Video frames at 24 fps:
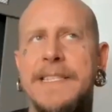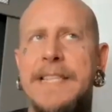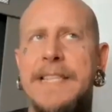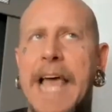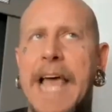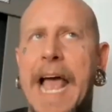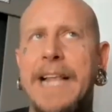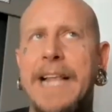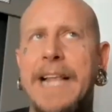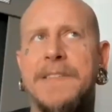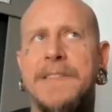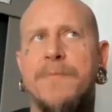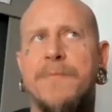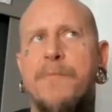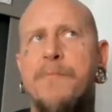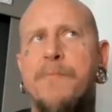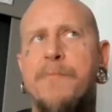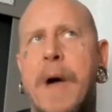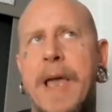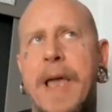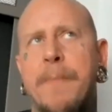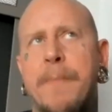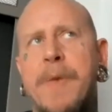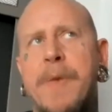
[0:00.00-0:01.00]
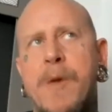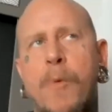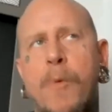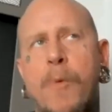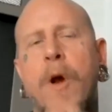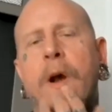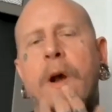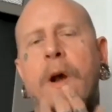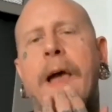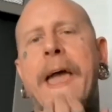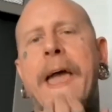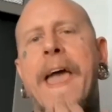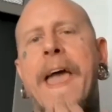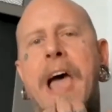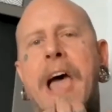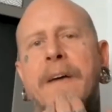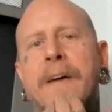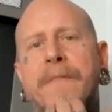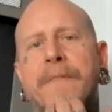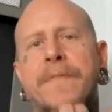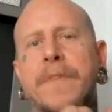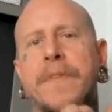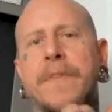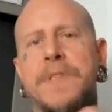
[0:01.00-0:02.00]
I guess that's might be where I
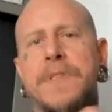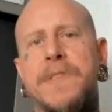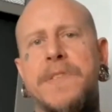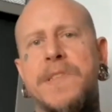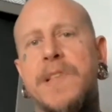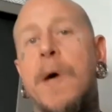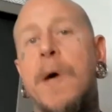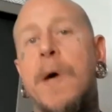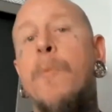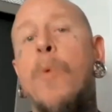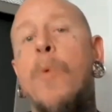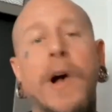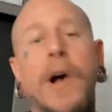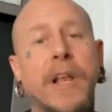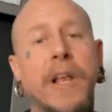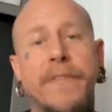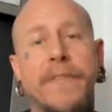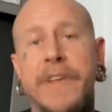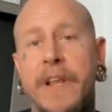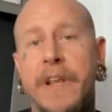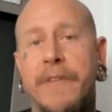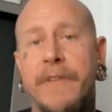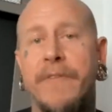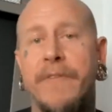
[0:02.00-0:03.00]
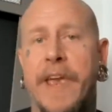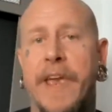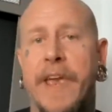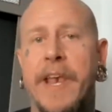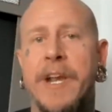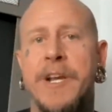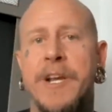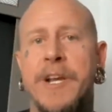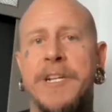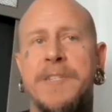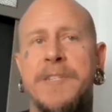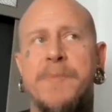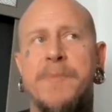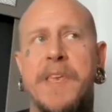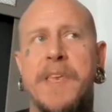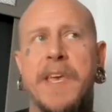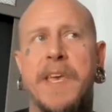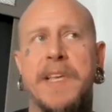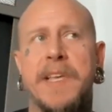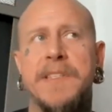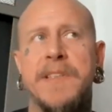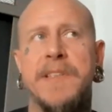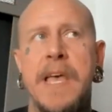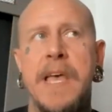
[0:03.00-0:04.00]
have somewhat of an advantage,
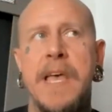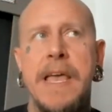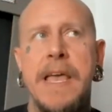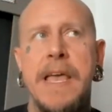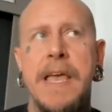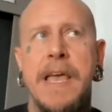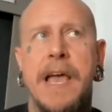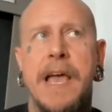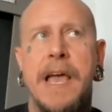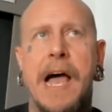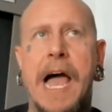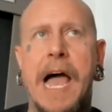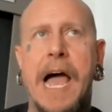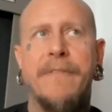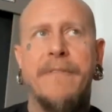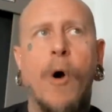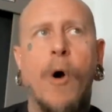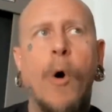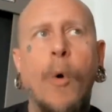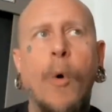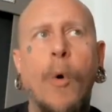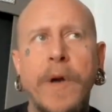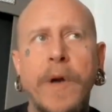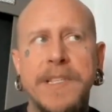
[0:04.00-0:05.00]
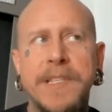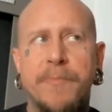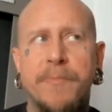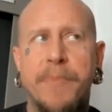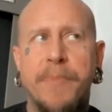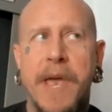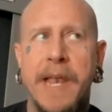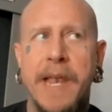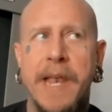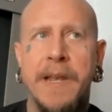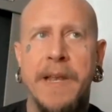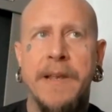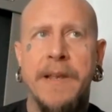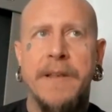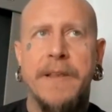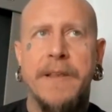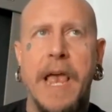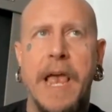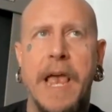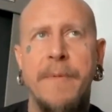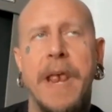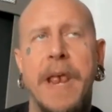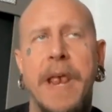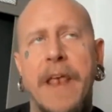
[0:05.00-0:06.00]
because I've always been,
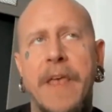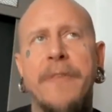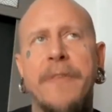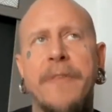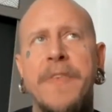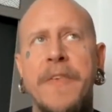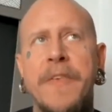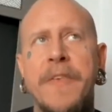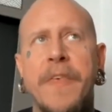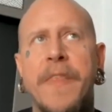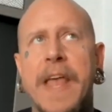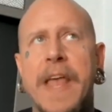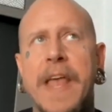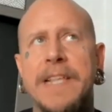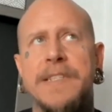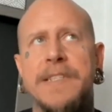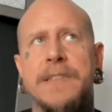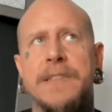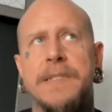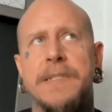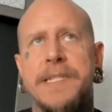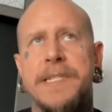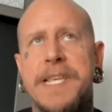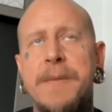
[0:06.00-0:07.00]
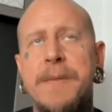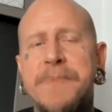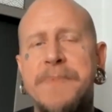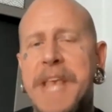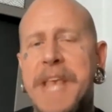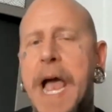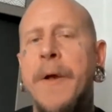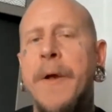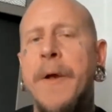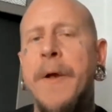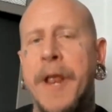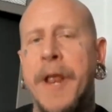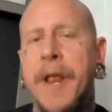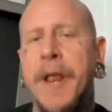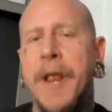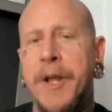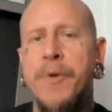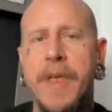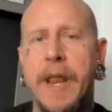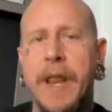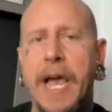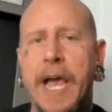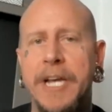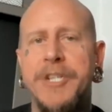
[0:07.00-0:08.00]
I mean, and I think that's deep down, I
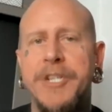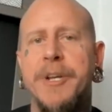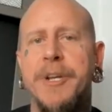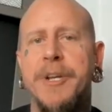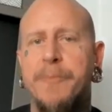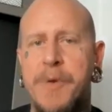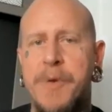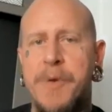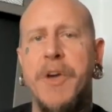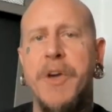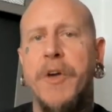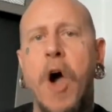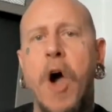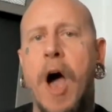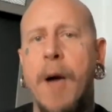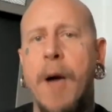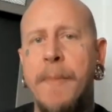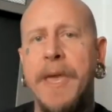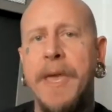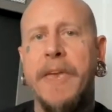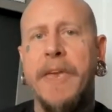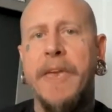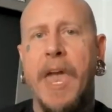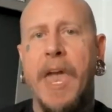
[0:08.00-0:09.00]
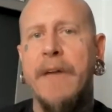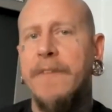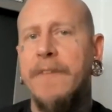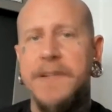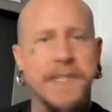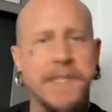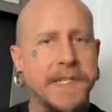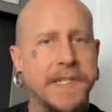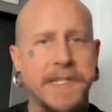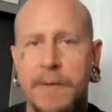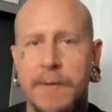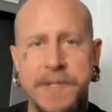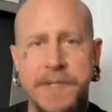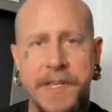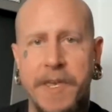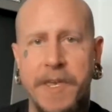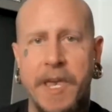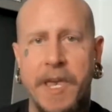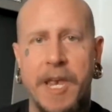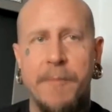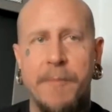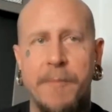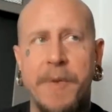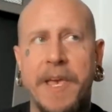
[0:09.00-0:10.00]
knew that I should be a comic ever since I was a
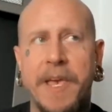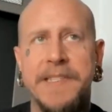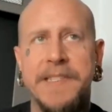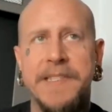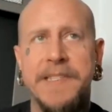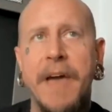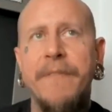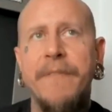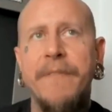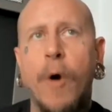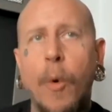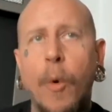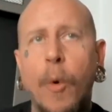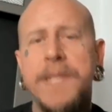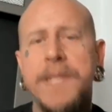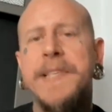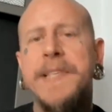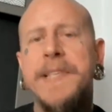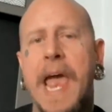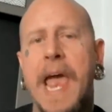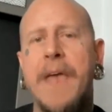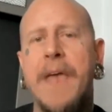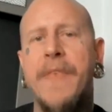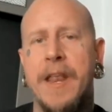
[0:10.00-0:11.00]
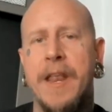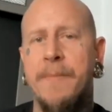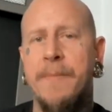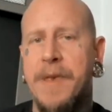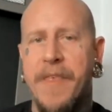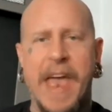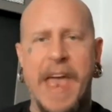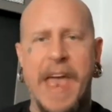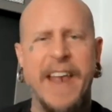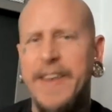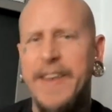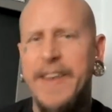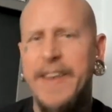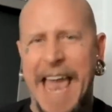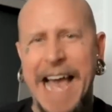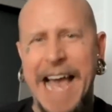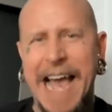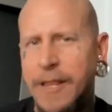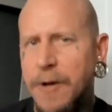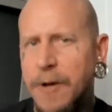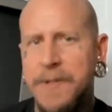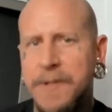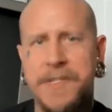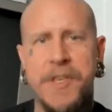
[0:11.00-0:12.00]
kid, because I've always had that in me, that
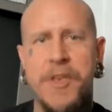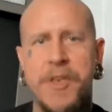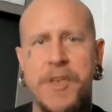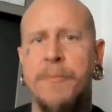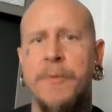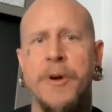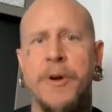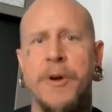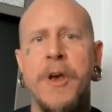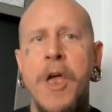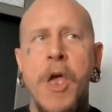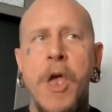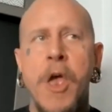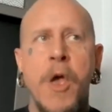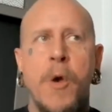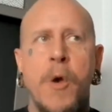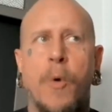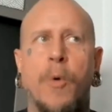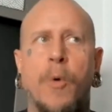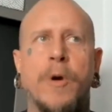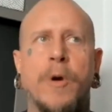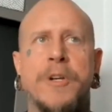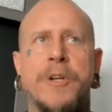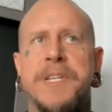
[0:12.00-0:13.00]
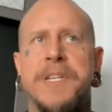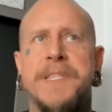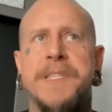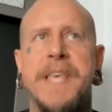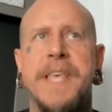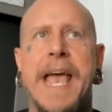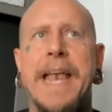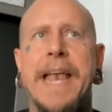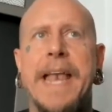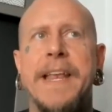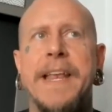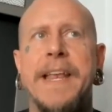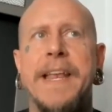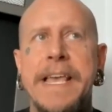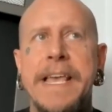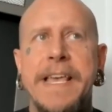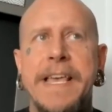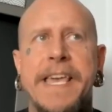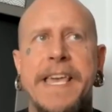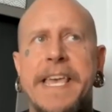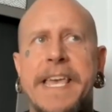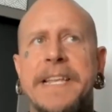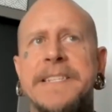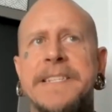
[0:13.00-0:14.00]
gallows humor, or just that
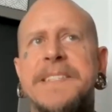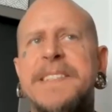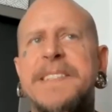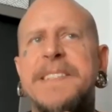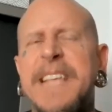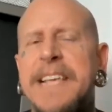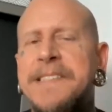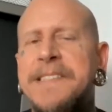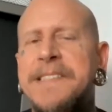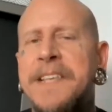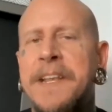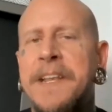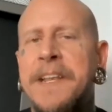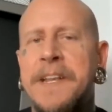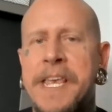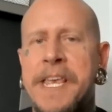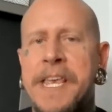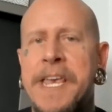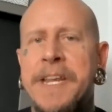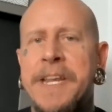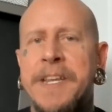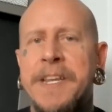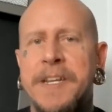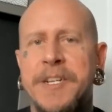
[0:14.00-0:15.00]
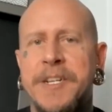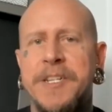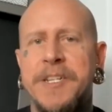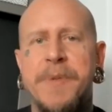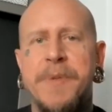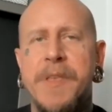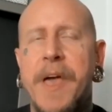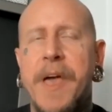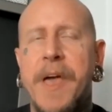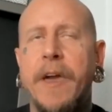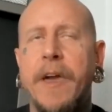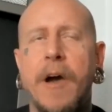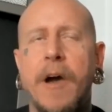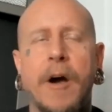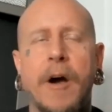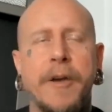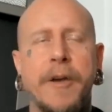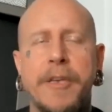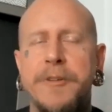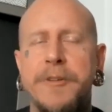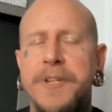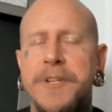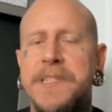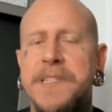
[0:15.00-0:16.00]
incessant need to just be like,
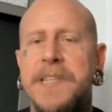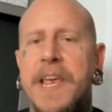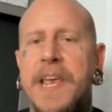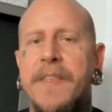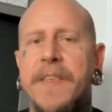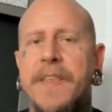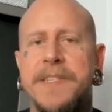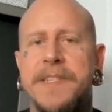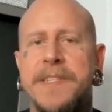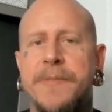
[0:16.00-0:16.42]
oh, you should say